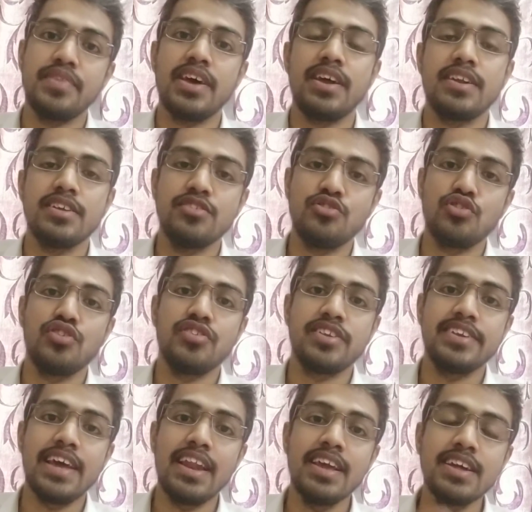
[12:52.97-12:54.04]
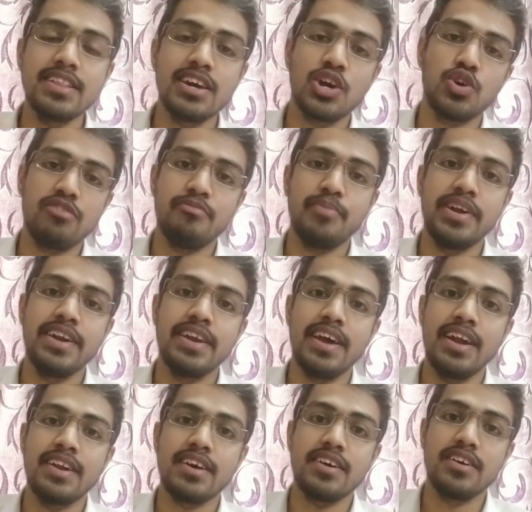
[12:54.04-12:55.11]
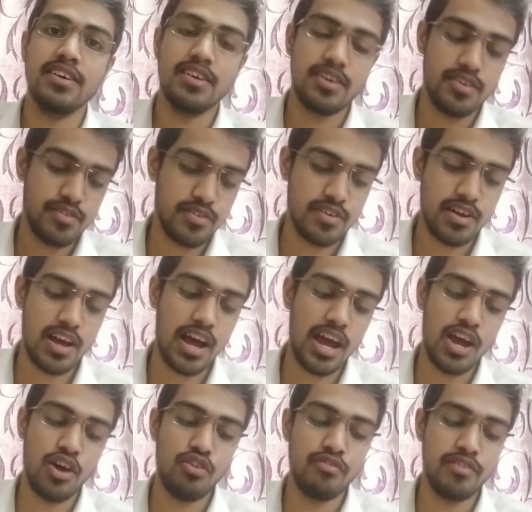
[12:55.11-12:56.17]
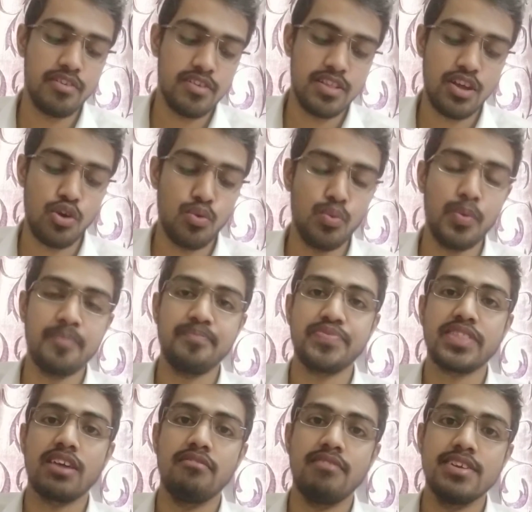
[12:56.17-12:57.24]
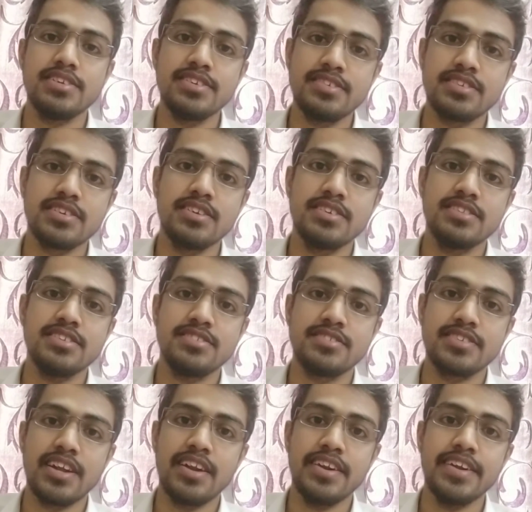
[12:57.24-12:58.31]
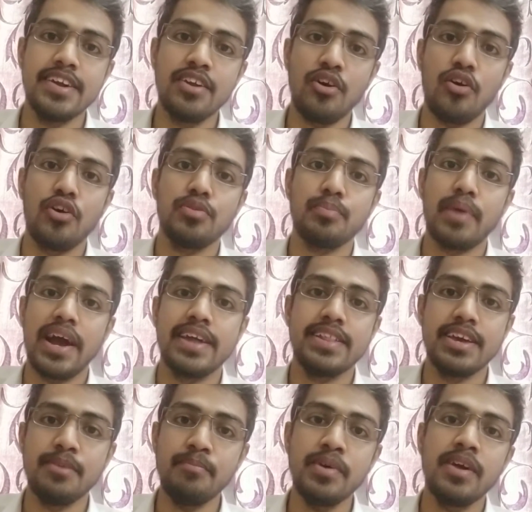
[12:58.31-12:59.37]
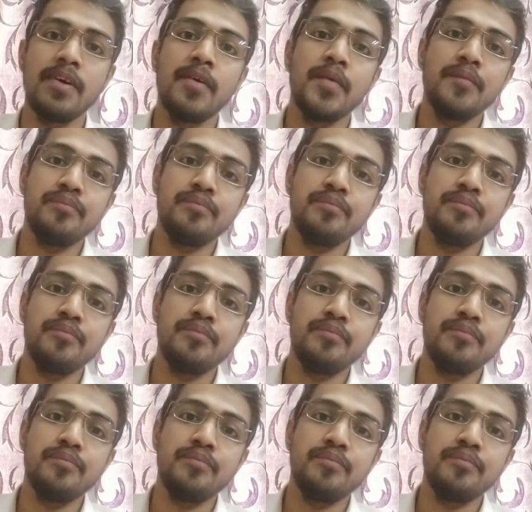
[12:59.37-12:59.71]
That is, you are telling the government that I have now registered this sale deed on my name.